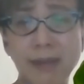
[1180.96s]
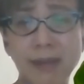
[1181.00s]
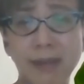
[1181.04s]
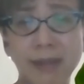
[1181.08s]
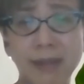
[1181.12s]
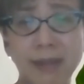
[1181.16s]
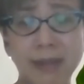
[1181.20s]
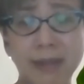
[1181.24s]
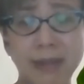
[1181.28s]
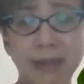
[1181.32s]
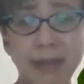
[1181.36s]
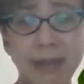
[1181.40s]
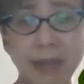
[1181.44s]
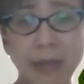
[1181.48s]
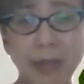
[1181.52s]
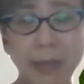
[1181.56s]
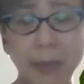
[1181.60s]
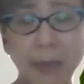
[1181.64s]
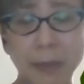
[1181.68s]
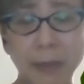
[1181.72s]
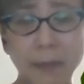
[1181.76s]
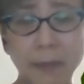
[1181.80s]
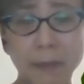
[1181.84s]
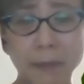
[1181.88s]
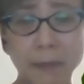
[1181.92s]

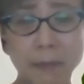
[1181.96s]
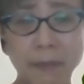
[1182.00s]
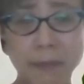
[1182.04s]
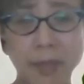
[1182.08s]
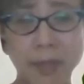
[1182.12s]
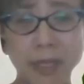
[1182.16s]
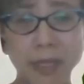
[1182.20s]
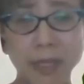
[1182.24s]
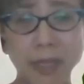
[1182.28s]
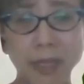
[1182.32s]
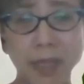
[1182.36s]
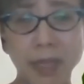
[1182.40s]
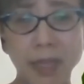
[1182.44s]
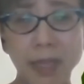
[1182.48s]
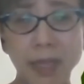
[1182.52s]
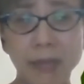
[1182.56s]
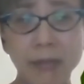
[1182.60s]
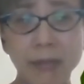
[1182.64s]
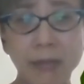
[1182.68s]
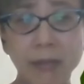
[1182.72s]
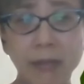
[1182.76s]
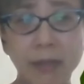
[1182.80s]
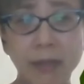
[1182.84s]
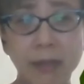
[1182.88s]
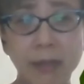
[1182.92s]

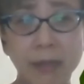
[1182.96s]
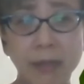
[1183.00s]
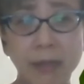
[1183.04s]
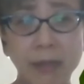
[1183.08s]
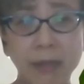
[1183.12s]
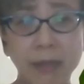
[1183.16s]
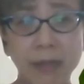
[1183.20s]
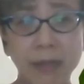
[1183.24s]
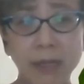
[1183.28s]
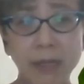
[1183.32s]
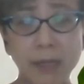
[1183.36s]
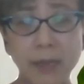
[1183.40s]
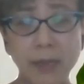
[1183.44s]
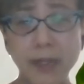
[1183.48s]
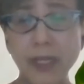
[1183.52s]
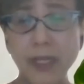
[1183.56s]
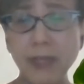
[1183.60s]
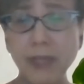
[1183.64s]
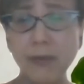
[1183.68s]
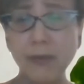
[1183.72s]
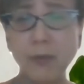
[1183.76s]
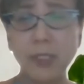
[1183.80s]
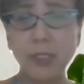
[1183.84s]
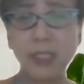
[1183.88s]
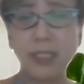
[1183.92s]
And I feel
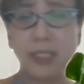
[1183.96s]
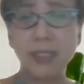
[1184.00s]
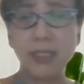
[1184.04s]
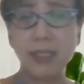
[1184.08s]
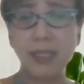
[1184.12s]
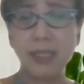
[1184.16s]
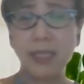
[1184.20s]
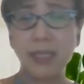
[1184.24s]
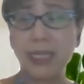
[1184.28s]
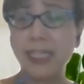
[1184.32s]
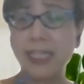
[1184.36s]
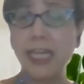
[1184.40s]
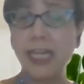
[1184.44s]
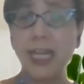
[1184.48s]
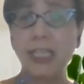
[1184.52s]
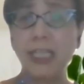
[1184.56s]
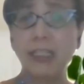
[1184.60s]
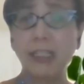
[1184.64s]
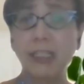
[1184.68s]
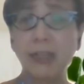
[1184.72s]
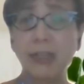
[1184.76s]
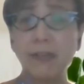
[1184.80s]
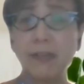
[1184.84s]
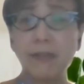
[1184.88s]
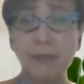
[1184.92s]
that it was another
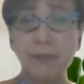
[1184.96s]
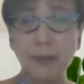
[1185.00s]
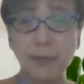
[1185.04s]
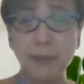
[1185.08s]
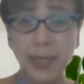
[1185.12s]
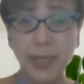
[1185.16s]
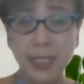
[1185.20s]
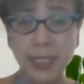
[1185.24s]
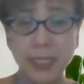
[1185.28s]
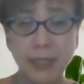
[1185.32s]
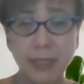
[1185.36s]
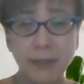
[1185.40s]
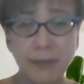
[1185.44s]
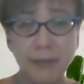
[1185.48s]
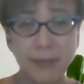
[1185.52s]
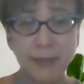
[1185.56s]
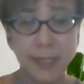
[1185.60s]
S-curve for myself.